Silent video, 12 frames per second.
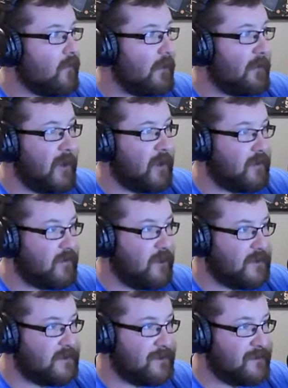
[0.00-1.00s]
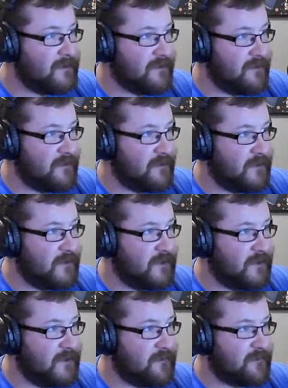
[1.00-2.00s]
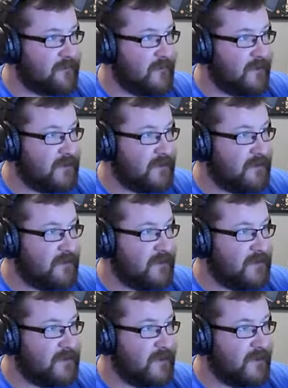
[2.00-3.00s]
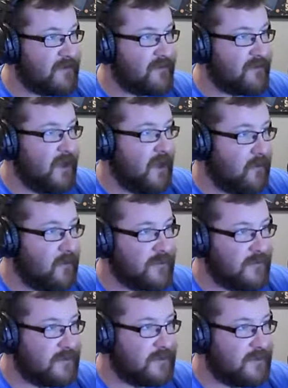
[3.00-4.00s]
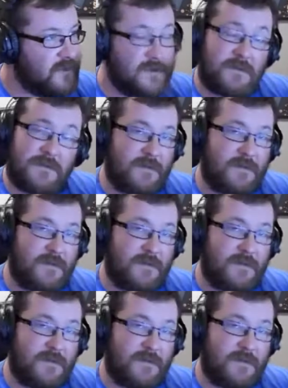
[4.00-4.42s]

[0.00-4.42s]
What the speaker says: premiered in Los Angeles in 2019. It was released in the United States on April 26th.